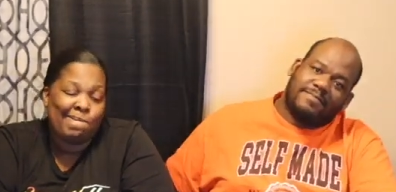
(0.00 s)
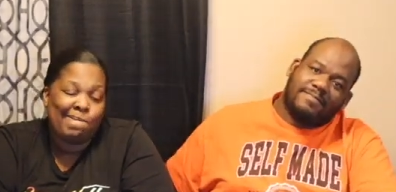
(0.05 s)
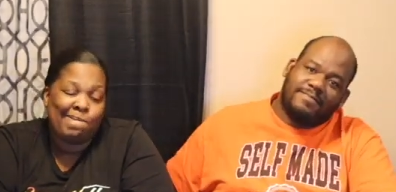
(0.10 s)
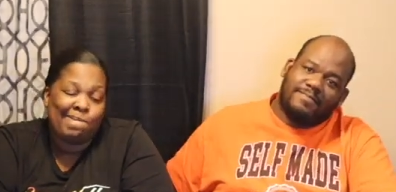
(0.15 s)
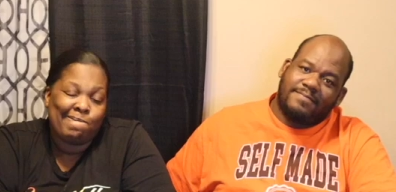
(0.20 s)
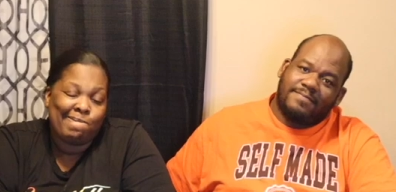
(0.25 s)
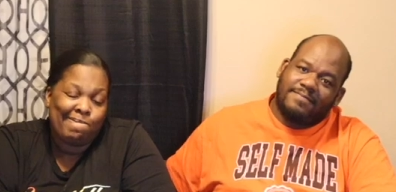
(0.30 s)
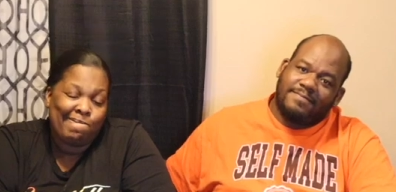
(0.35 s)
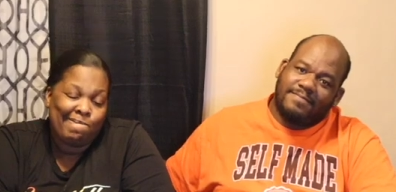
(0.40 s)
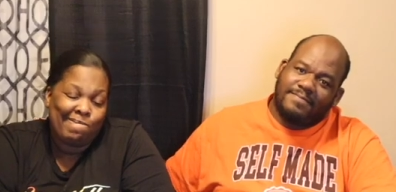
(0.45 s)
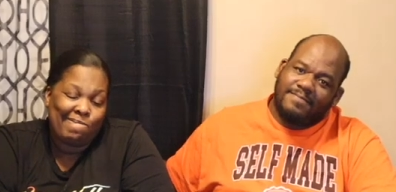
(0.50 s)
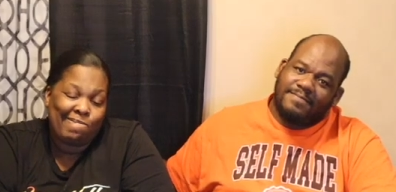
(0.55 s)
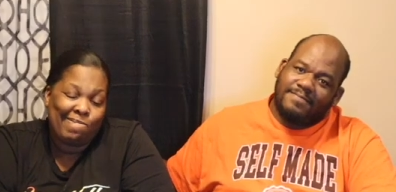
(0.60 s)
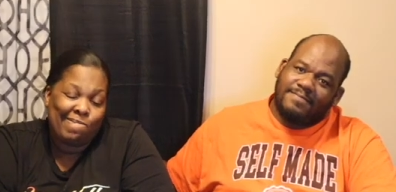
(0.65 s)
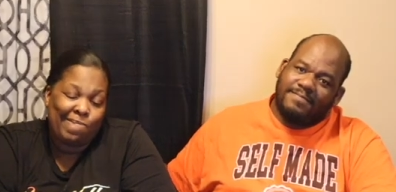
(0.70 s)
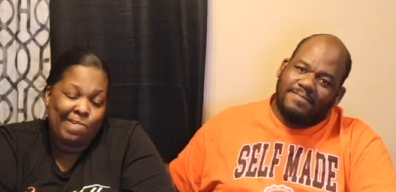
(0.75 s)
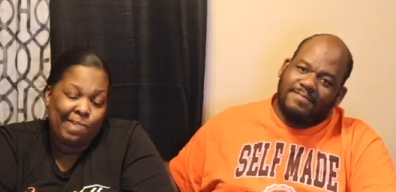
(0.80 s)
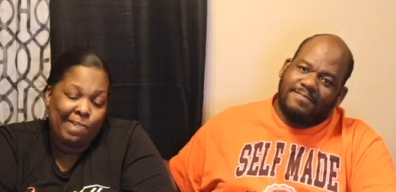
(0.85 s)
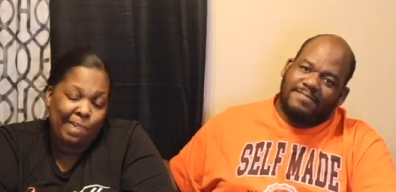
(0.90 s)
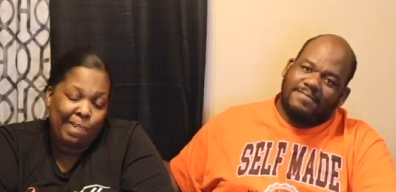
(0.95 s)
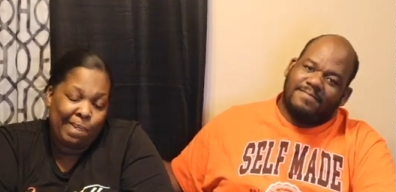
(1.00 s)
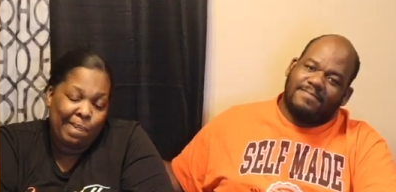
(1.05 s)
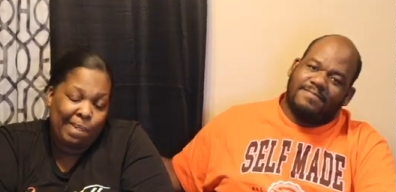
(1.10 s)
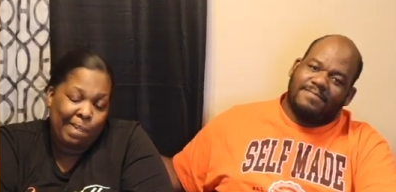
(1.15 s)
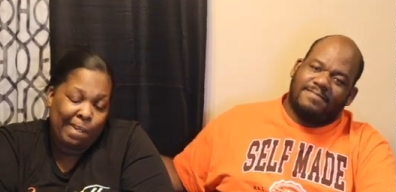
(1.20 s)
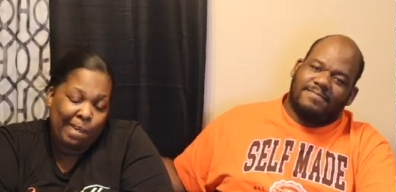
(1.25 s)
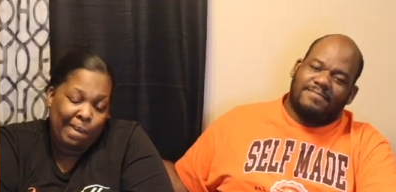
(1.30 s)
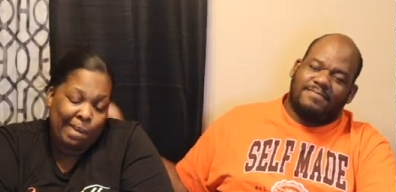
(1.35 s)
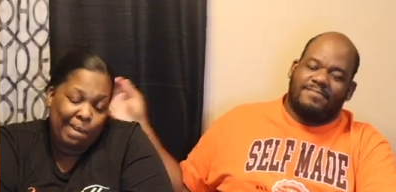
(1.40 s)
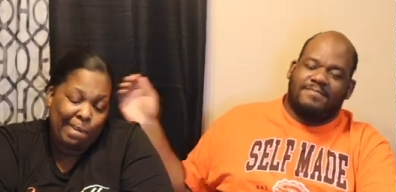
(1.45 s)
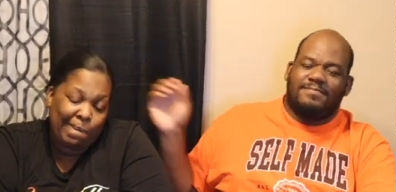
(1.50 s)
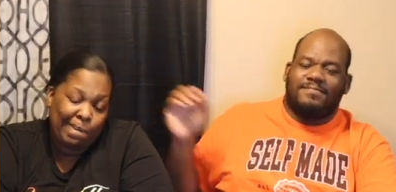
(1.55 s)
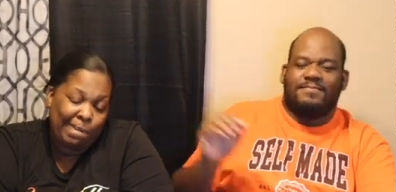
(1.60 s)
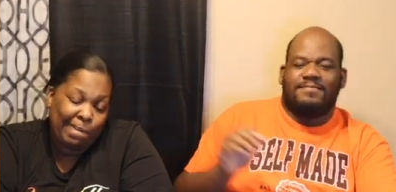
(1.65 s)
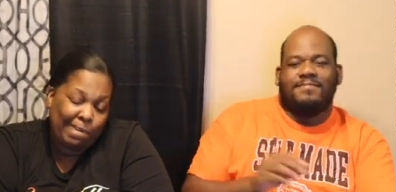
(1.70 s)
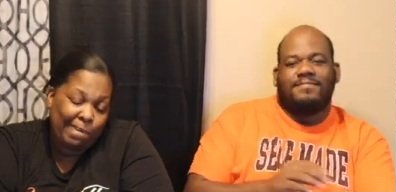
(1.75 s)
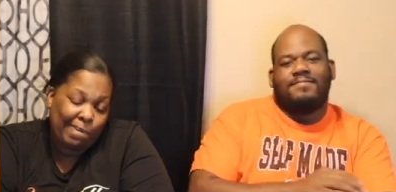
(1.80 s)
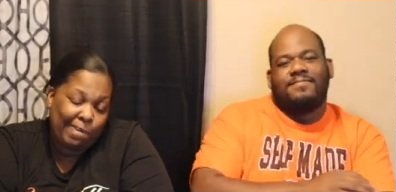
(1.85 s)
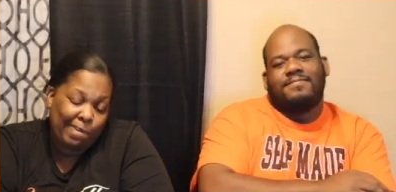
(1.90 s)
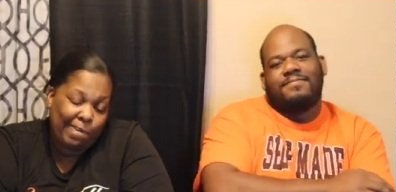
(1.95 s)

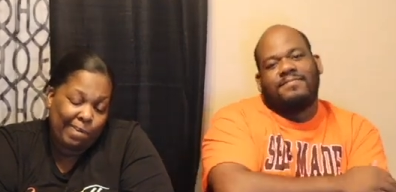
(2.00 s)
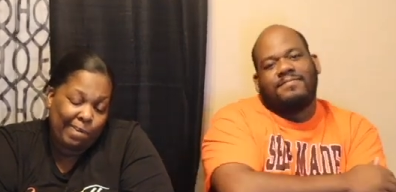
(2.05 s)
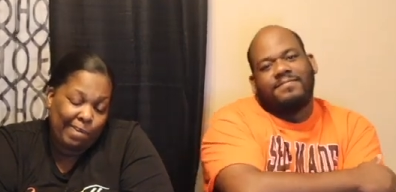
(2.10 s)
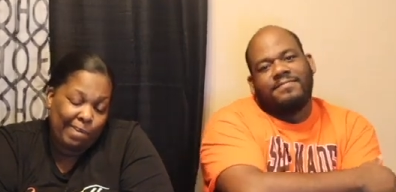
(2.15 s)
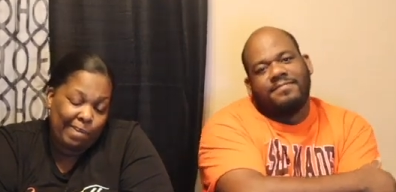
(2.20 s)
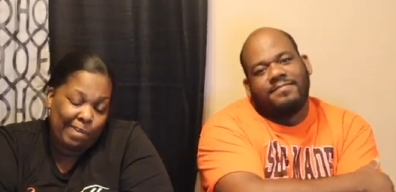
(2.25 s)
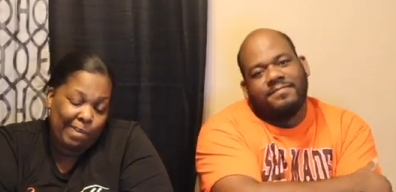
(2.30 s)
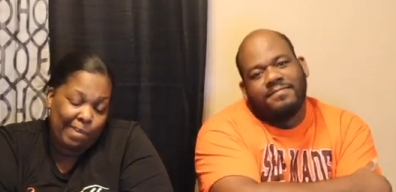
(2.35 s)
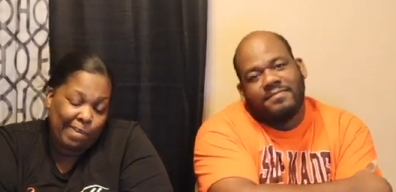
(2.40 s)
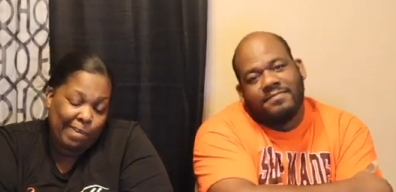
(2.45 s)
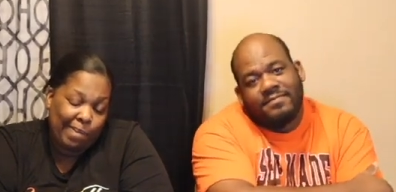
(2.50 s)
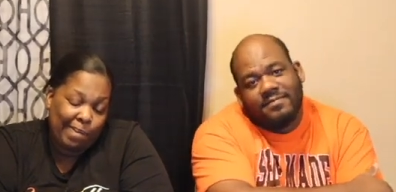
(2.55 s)
No one is speaking in this clip.